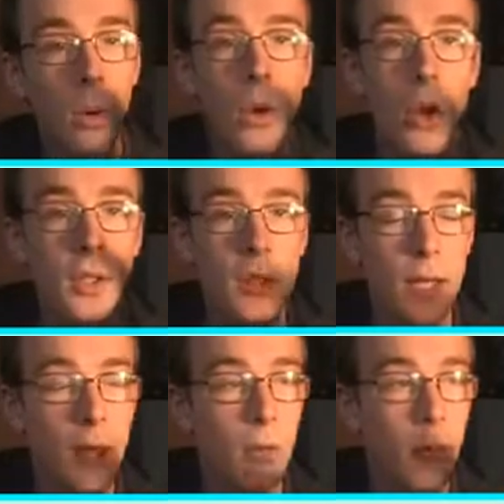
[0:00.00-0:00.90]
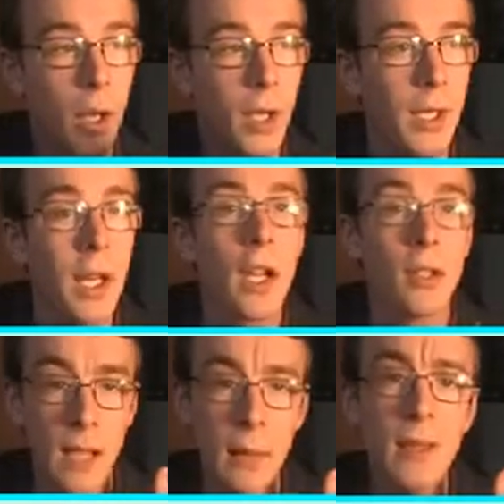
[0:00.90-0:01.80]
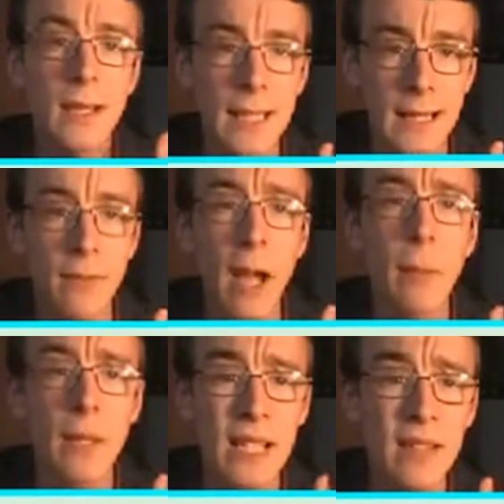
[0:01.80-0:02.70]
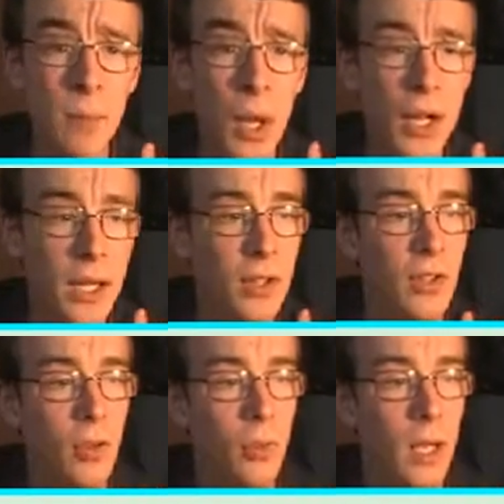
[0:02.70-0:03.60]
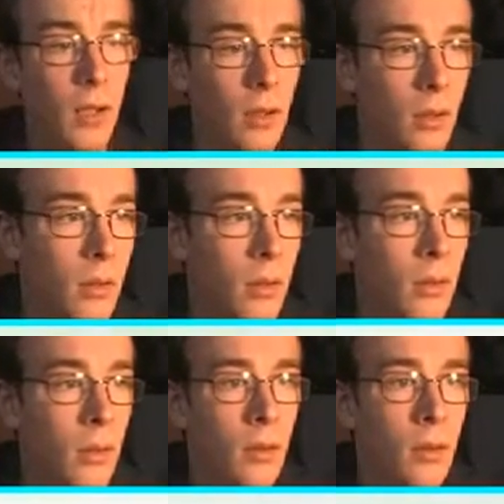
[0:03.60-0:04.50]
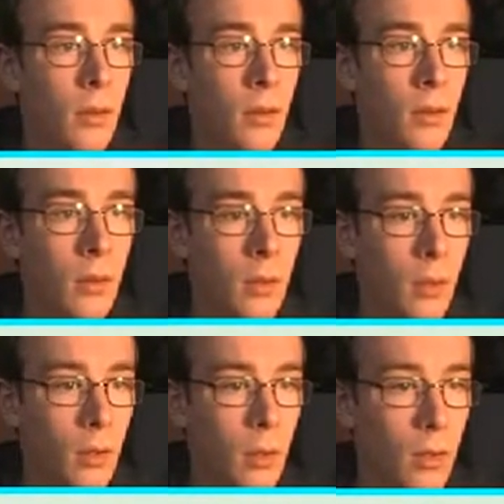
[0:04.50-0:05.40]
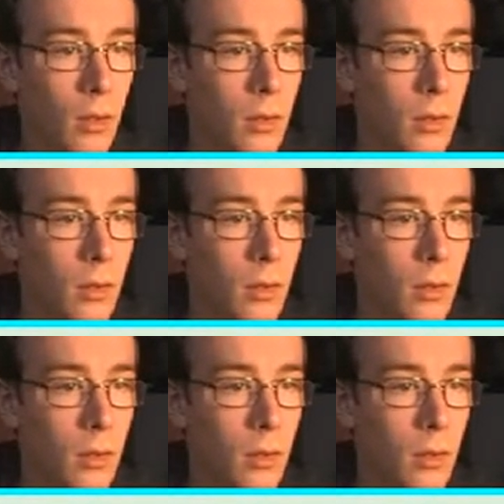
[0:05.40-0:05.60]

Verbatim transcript: I'm going to stick with Birdie. Because I believe, I believe Birdie can do well. Oh, God.